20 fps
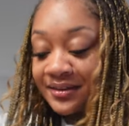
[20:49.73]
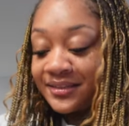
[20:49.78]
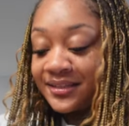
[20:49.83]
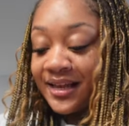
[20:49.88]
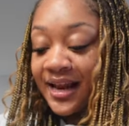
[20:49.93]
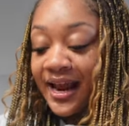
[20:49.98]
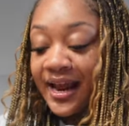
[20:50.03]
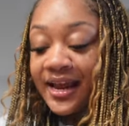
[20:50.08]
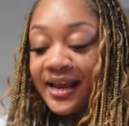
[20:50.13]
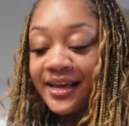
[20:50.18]

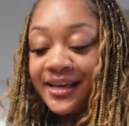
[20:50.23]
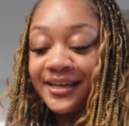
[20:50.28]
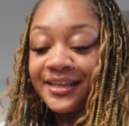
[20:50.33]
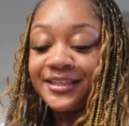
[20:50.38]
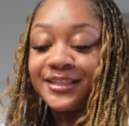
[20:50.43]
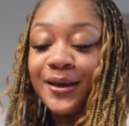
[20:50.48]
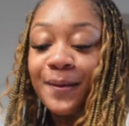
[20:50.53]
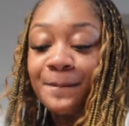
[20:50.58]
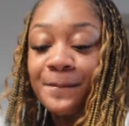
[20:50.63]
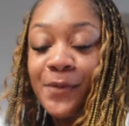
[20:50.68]
Today
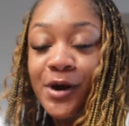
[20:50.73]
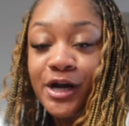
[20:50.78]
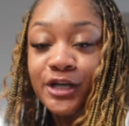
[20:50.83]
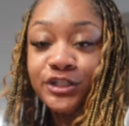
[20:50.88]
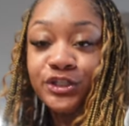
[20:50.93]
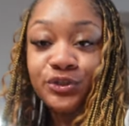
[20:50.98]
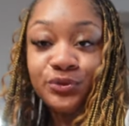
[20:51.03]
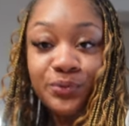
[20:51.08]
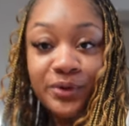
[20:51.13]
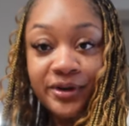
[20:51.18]
is March
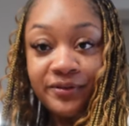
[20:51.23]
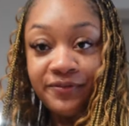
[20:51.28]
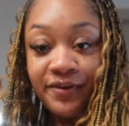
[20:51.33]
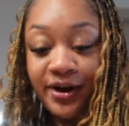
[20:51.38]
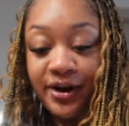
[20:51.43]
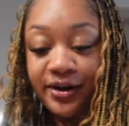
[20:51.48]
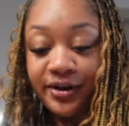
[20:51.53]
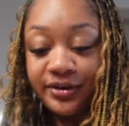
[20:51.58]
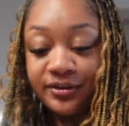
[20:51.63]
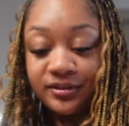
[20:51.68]

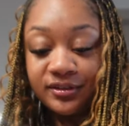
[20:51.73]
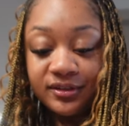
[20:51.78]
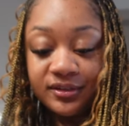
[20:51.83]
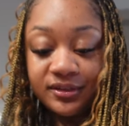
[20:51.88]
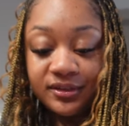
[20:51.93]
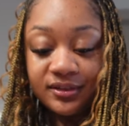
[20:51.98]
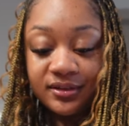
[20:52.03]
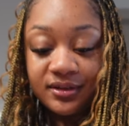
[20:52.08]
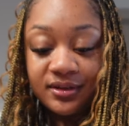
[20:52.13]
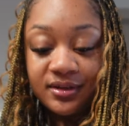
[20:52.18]

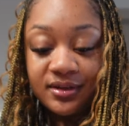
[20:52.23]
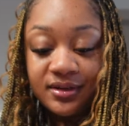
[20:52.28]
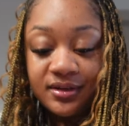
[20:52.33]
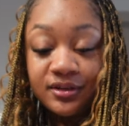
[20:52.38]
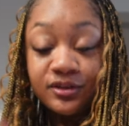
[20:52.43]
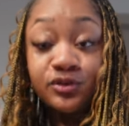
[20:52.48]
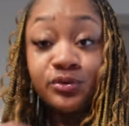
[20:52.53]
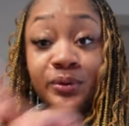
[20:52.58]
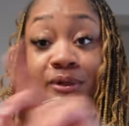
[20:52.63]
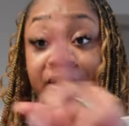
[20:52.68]
21st,
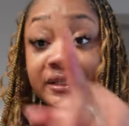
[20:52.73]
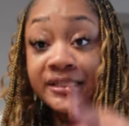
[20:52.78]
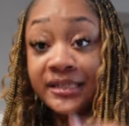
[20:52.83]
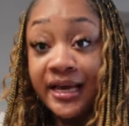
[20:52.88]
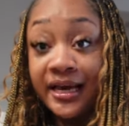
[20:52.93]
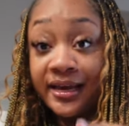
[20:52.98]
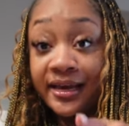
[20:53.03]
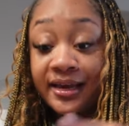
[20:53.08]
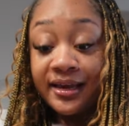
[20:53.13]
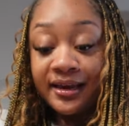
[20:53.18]

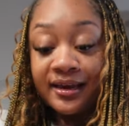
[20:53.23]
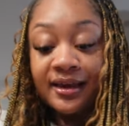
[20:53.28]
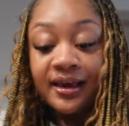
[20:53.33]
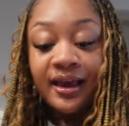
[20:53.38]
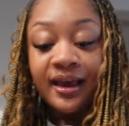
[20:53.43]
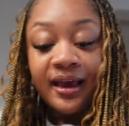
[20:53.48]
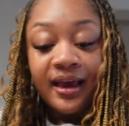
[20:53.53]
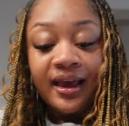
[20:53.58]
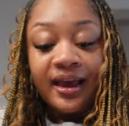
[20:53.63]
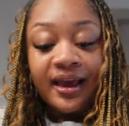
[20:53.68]
22nd,
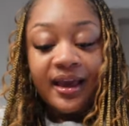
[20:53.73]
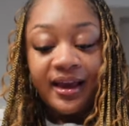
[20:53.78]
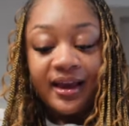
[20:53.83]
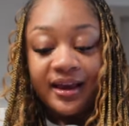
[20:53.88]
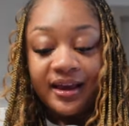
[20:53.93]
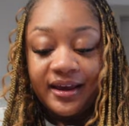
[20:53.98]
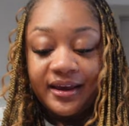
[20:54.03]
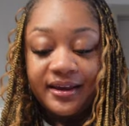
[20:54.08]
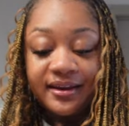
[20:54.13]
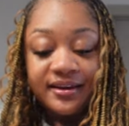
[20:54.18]

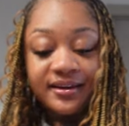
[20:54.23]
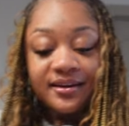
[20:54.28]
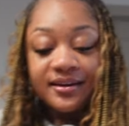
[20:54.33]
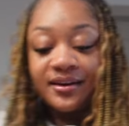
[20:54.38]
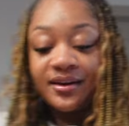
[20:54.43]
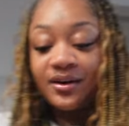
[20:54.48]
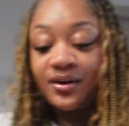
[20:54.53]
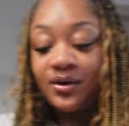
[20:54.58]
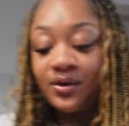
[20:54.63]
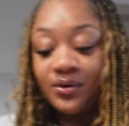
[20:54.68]
and
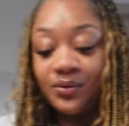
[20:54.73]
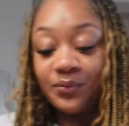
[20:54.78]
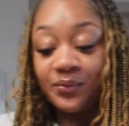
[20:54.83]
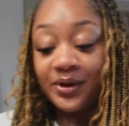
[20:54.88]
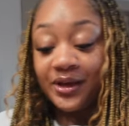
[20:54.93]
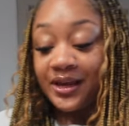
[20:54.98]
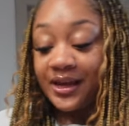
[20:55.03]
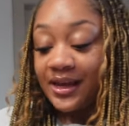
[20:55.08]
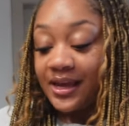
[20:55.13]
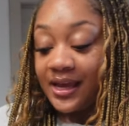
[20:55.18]

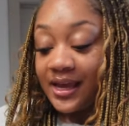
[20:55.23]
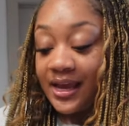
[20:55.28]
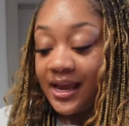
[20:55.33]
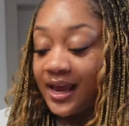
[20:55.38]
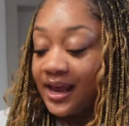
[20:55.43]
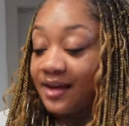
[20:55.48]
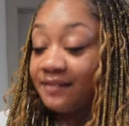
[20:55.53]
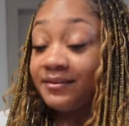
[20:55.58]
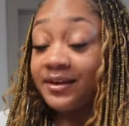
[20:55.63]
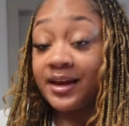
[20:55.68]
we
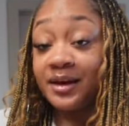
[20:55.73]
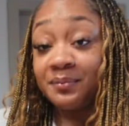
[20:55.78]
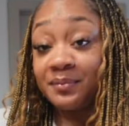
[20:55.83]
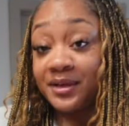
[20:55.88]
have had a